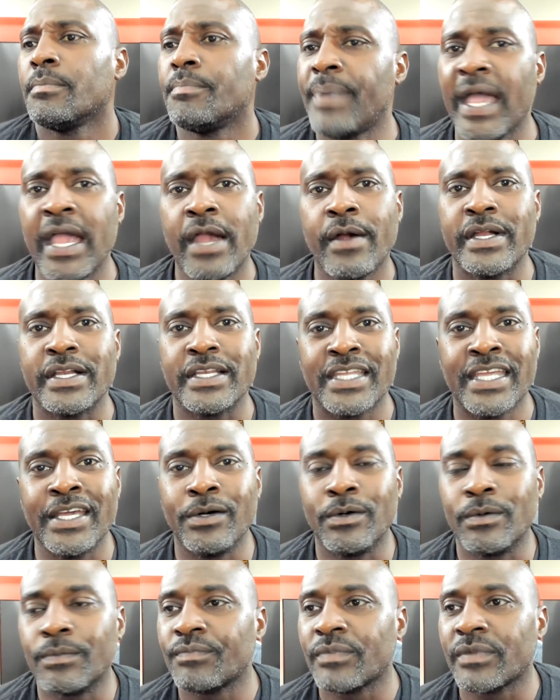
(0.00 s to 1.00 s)
parent
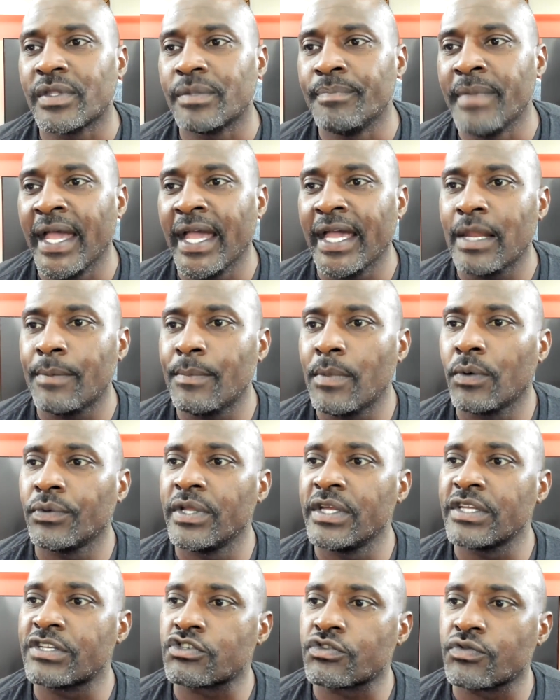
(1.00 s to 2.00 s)
guilt man i'm on
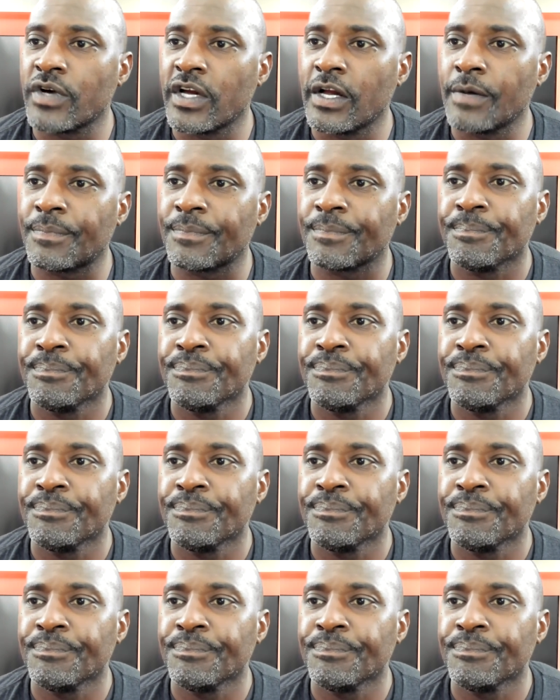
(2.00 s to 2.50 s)
this trip